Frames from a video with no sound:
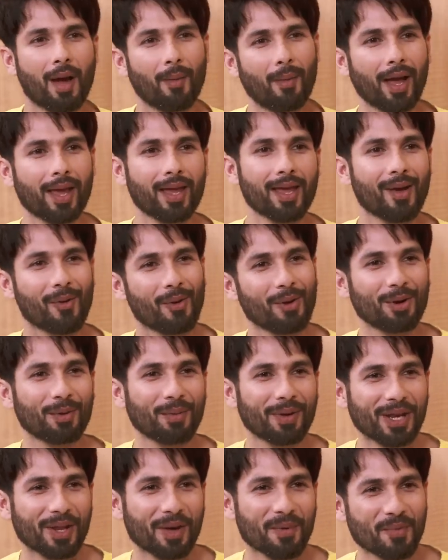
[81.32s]
bhai, I want to
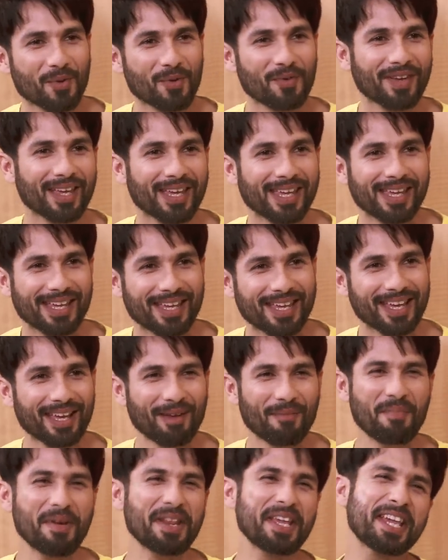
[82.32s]
be in your movie.
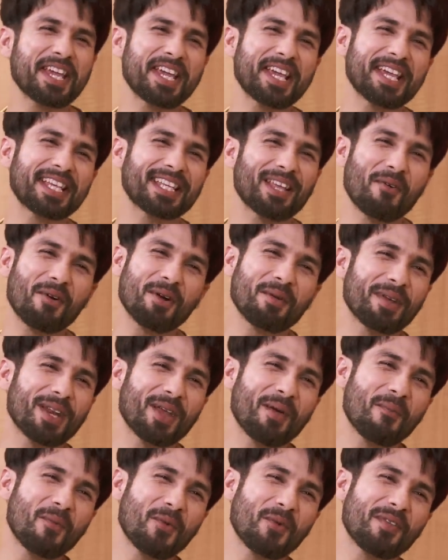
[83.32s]
Please, I want to be in
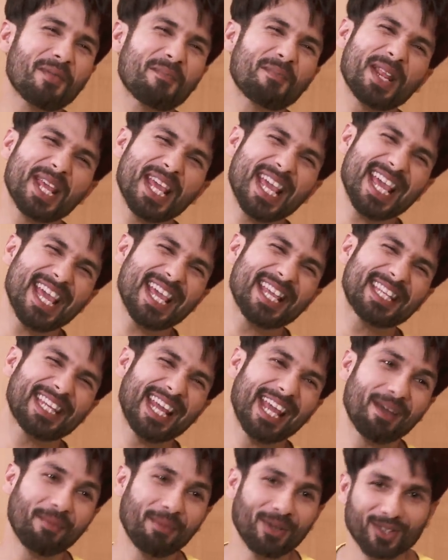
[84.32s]
your movie. Please
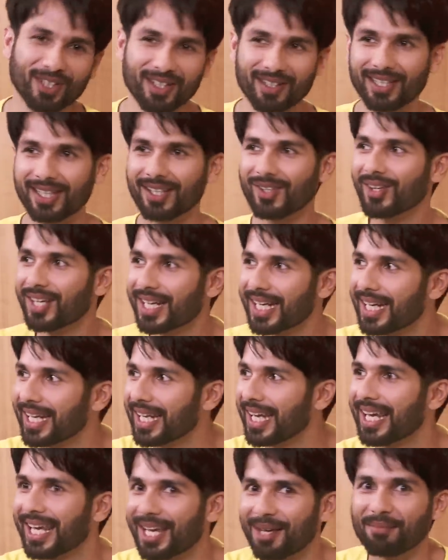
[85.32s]
take me. So I was like, okay,
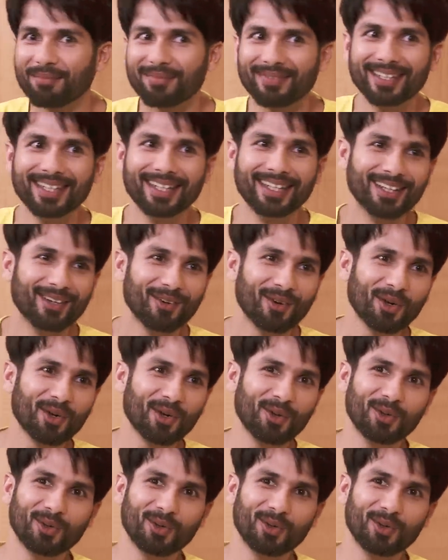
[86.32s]
take him. What do you